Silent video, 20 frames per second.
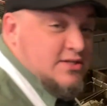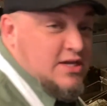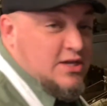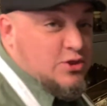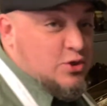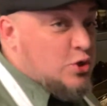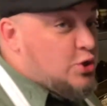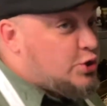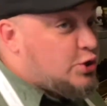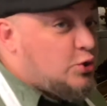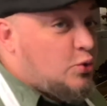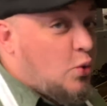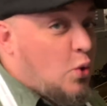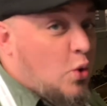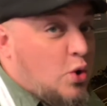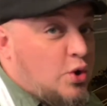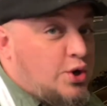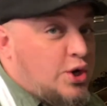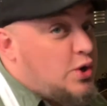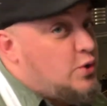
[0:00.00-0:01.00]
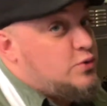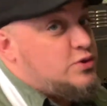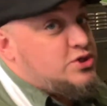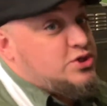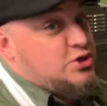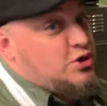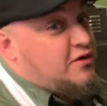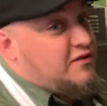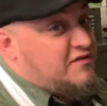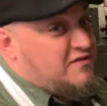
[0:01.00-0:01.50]
either do or don't
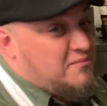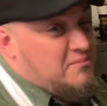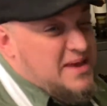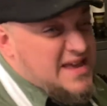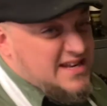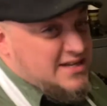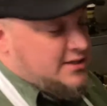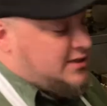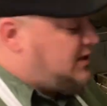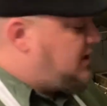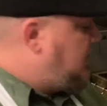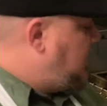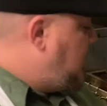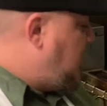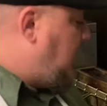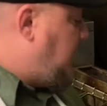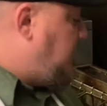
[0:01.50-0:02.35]
serve meat in